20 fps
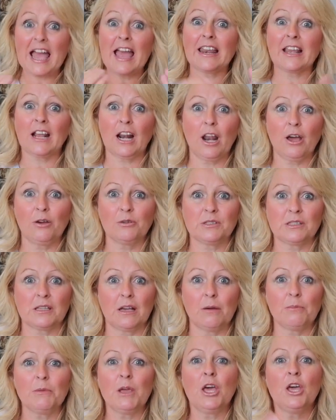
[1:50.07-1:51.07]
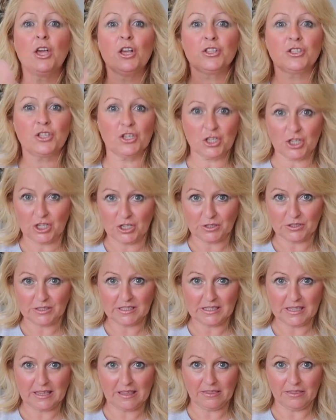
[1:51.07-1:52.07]
and a close-up so she could
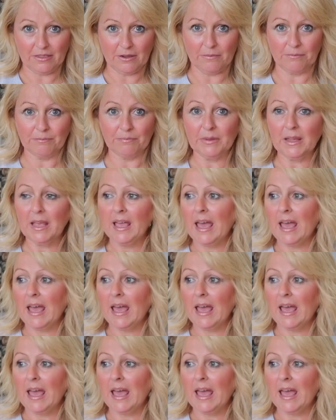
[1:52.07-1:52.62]
see them.